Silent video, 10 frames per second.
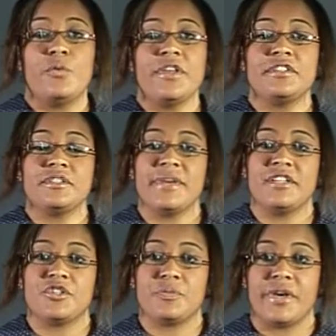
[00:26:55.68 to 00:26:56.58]
With
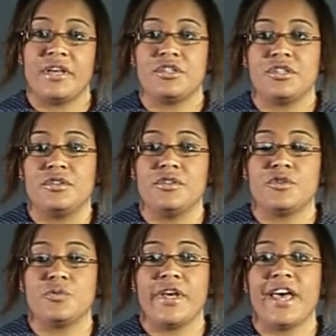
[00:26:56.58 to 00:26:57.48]
dementia
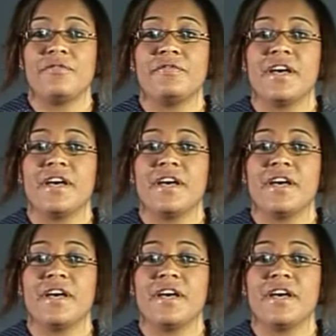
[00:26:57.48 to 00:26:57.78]
patients, we have